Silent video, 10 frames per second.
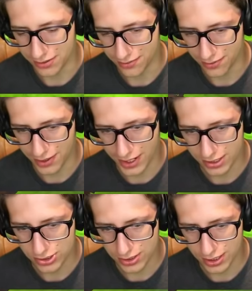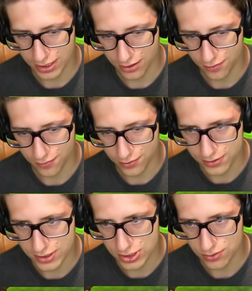We're actually getting our food
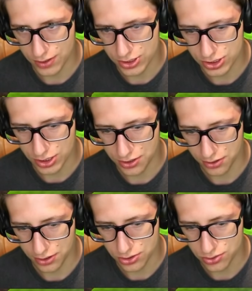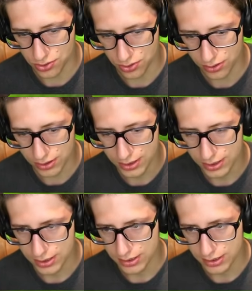situation under control.